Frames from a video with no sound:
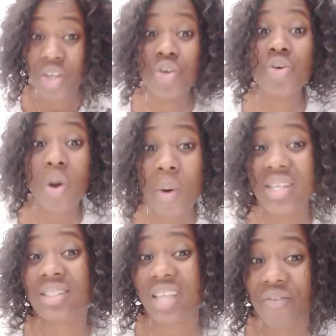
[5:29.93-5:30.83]
You know what
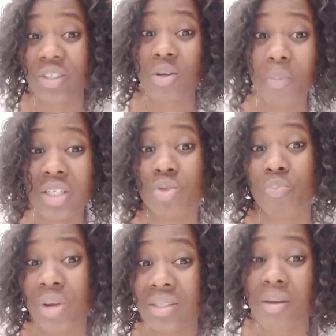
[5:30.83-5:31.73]
it takes for somebody to
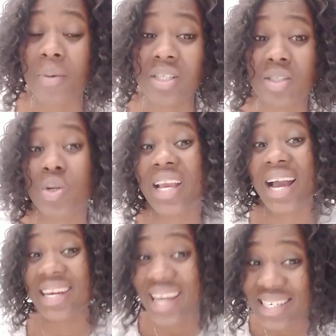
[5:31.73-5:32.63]
bring somebody to the
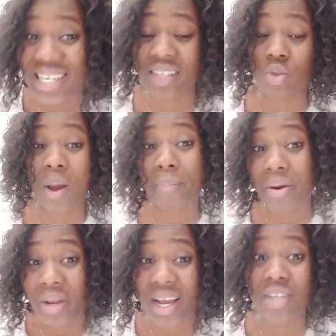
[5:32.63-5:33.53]
Canadian, to
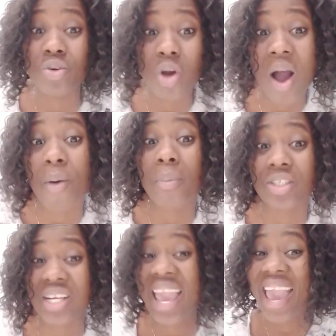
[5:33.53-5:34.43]
America? You know how
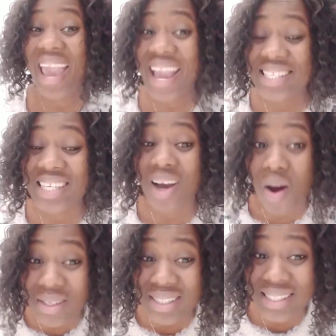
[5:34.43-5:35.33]
much it
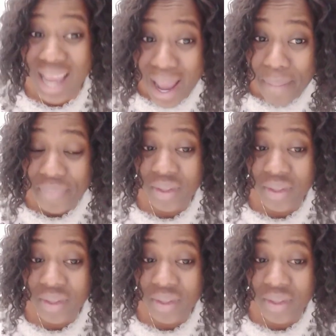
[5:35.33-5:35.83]
costs them?